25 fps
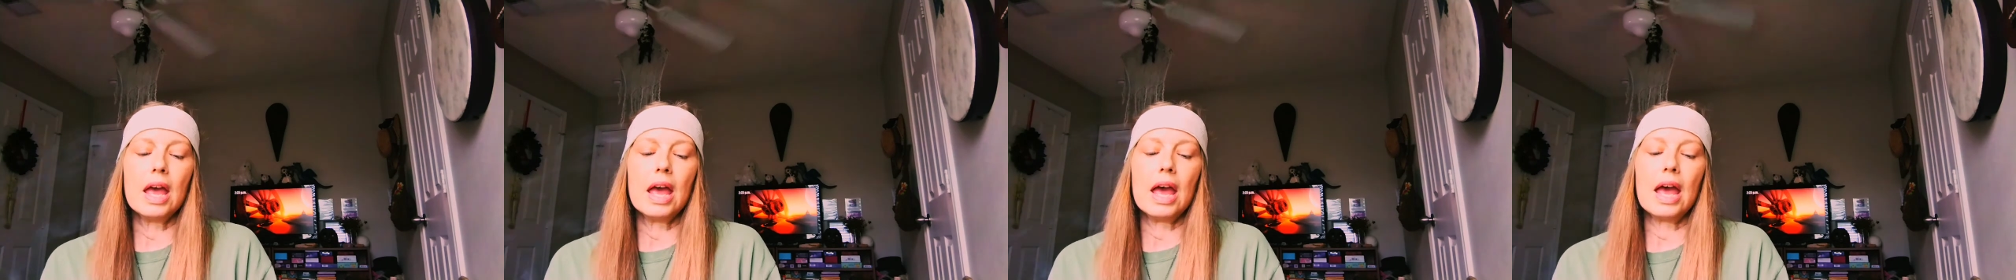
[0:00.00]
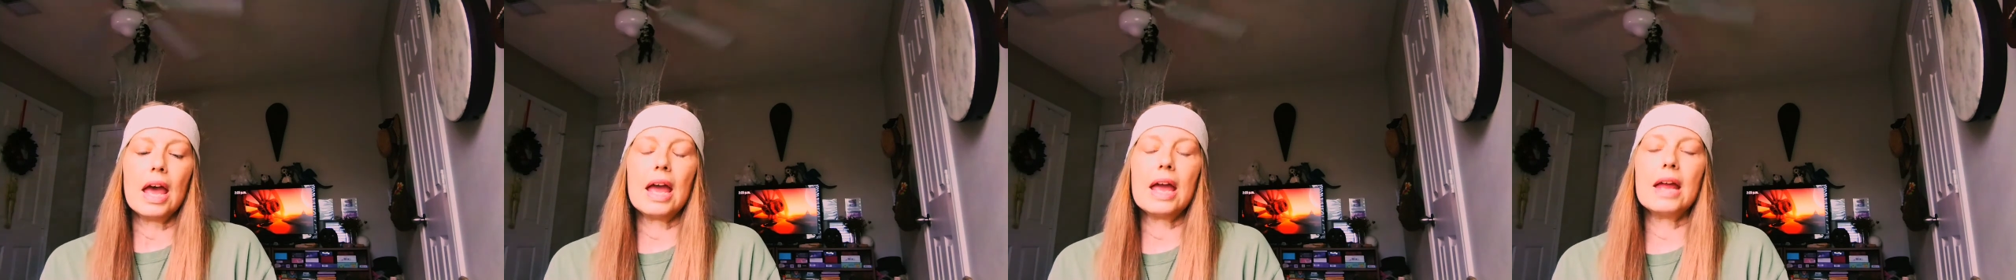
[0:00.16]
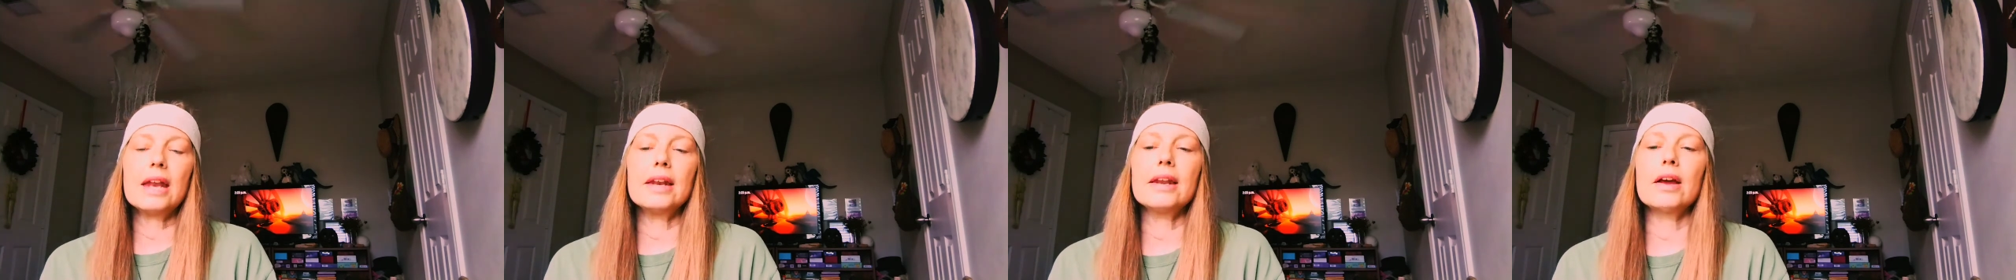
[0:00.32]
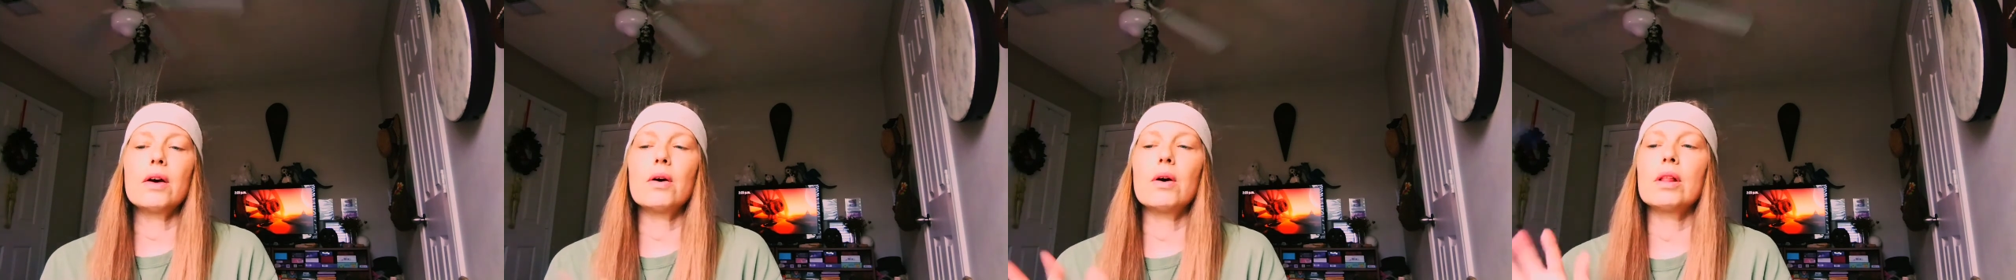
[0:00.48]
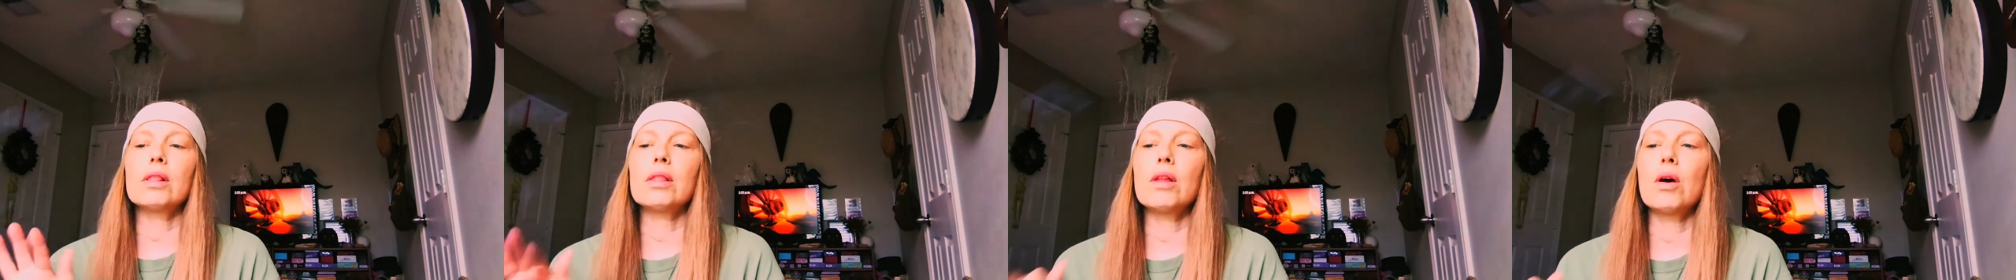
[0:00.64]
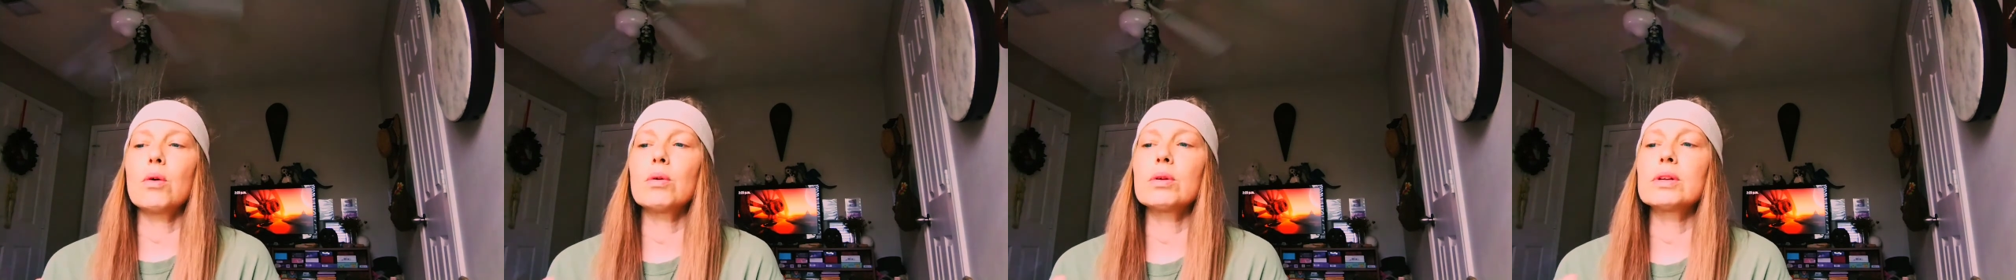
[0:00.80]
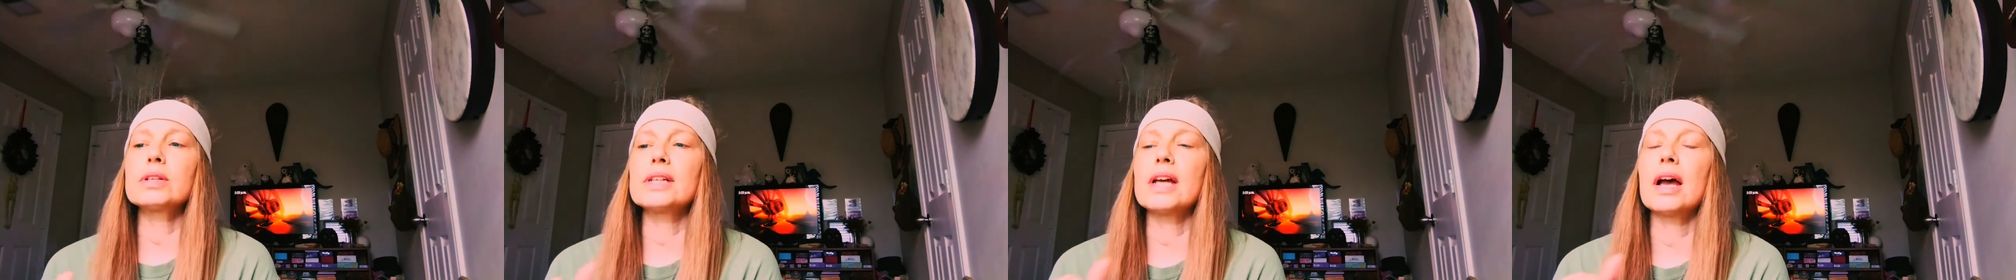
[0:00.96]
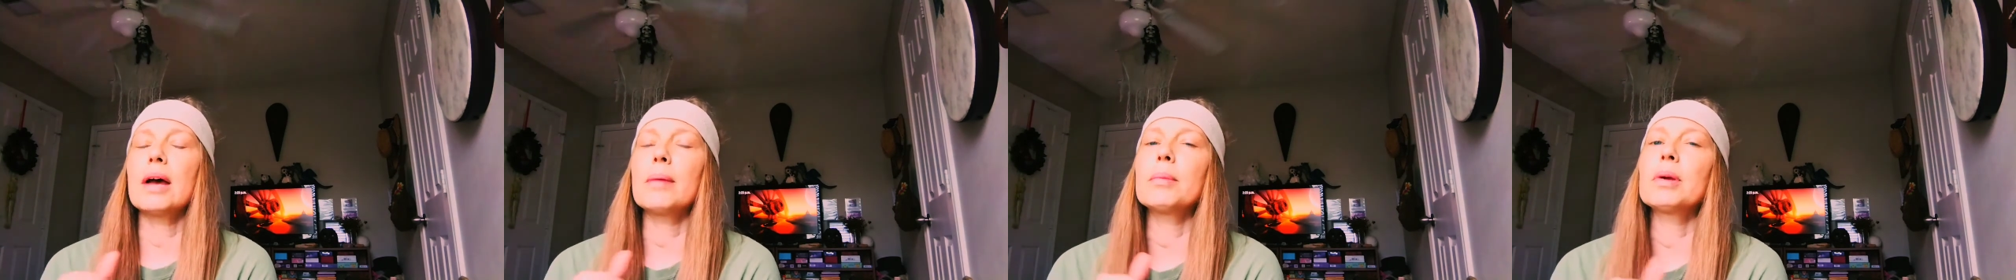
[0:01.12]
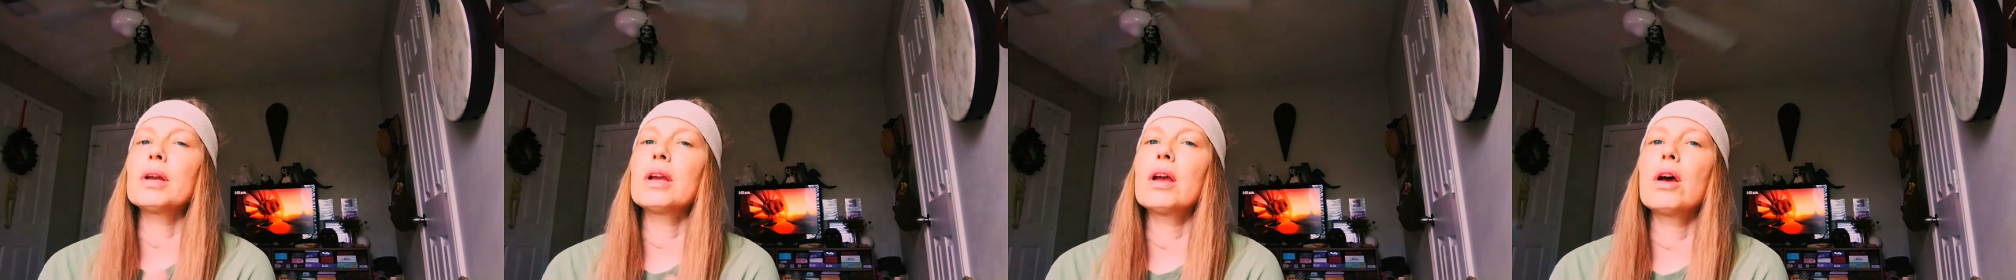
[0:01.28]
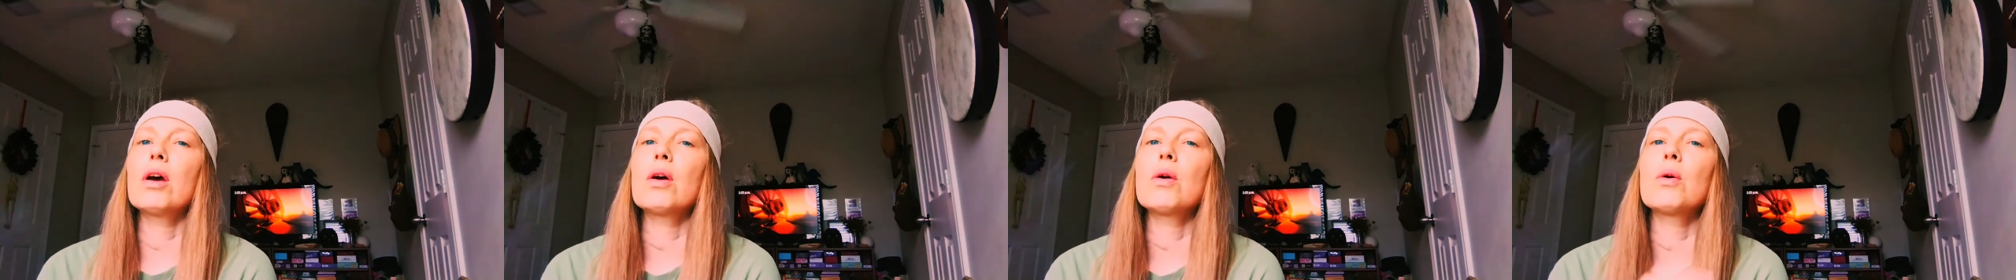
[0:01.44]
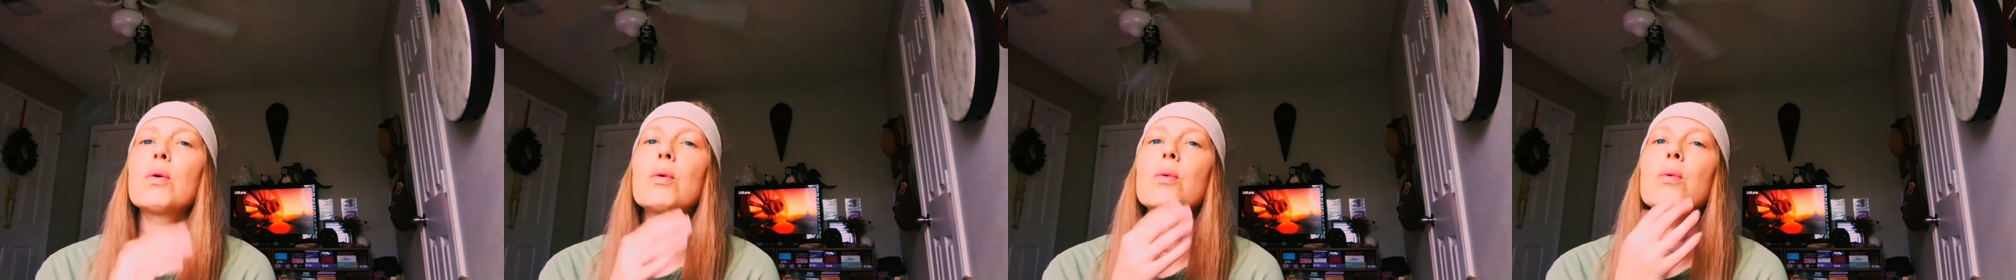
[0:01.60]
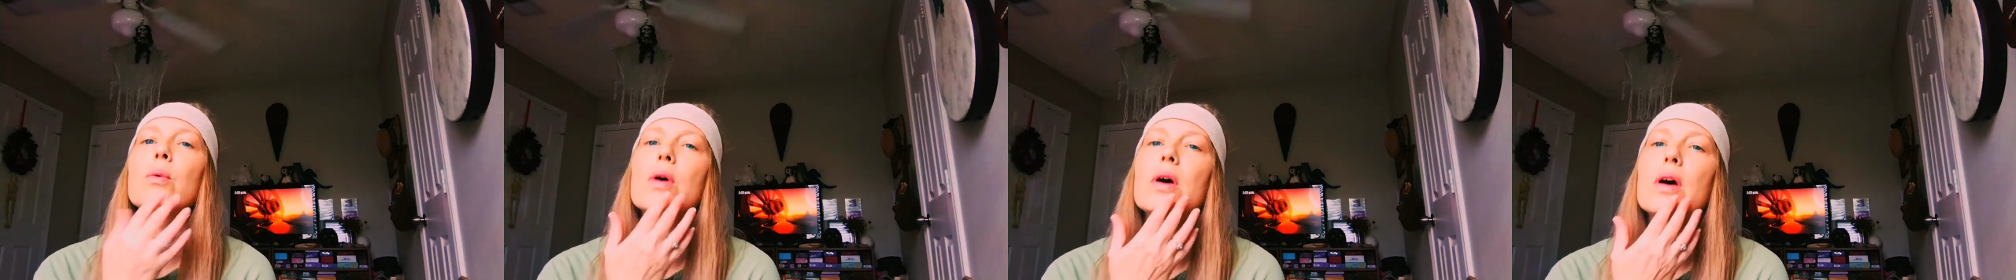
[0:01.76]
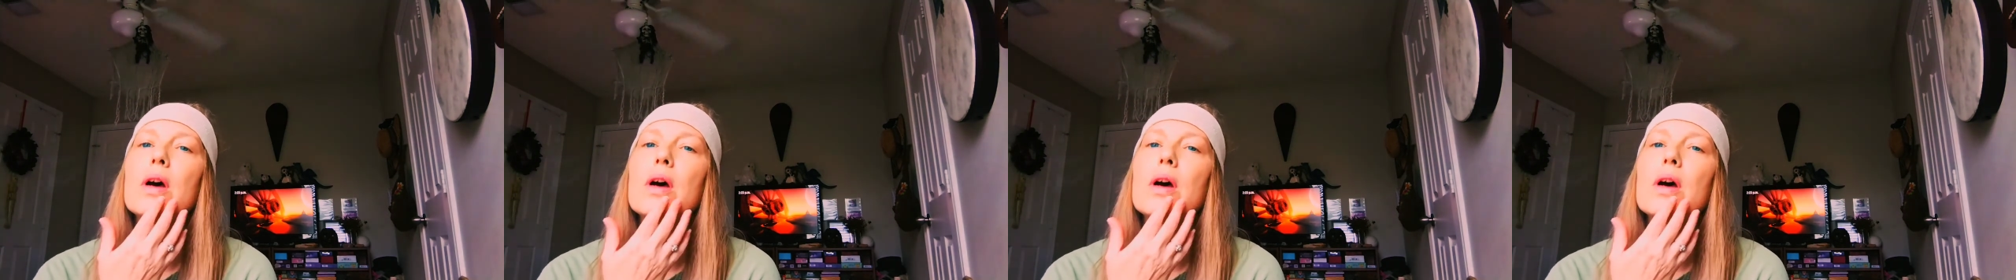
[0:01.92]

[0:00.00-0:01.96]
And now, a long time ago,